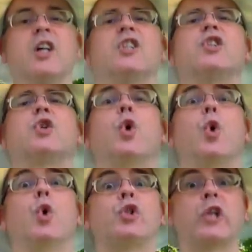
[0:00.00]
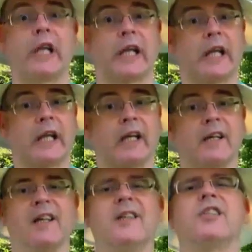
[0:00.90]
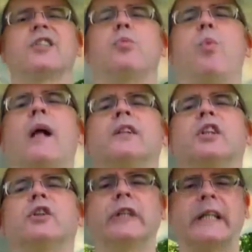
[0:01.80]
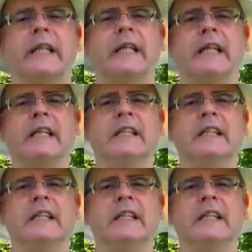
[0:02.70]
scorching, sweltering,